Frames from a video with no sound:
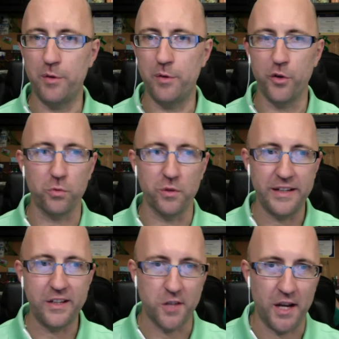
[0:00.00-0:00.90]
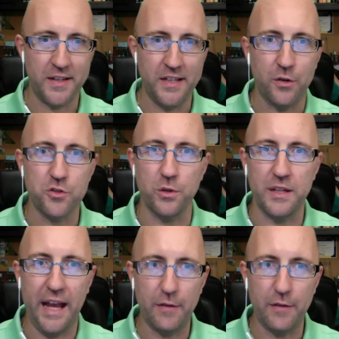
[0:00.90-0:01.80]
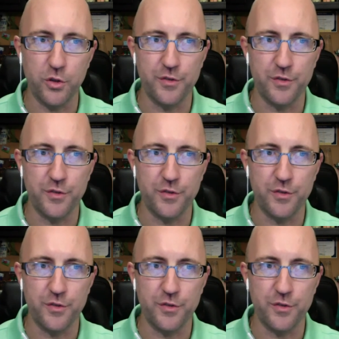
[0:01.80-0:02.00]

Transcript: 1st release, Dondi, or shortly after.